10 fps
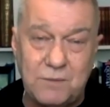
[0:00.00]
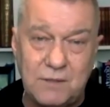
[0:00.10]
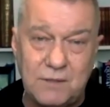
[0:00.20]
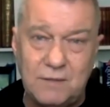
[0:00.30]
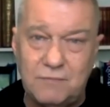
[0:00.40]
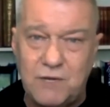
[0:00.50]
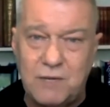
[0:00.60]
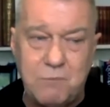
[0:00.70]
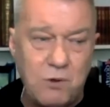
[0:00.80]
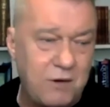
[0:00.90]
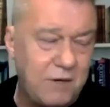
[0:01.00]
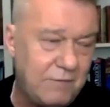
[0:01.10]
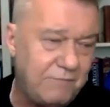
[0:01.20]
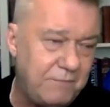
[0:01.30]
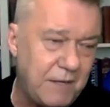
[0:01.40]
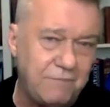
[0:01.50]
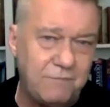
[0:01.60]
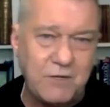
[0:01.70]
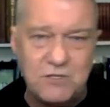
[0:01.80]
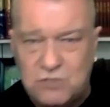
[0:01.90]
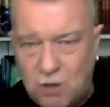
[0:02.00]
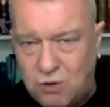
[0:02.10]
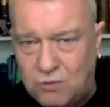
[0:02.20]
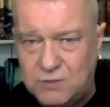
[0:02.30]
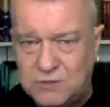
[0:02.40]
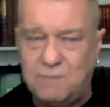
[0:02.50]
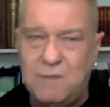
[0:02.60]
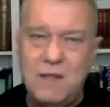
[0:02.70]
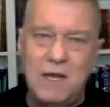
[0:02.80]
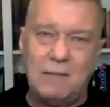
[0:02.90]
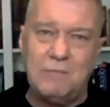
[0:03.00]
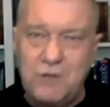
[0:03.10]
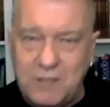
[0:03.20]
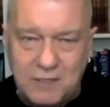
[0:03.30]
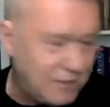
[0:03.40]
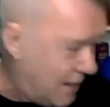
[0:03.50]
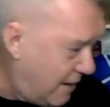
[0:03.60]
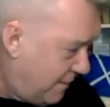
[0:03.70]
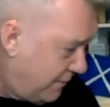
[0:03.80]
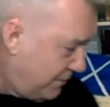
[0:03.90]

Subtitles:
You know, I've written a book, I've written songs, I'm learning guitar.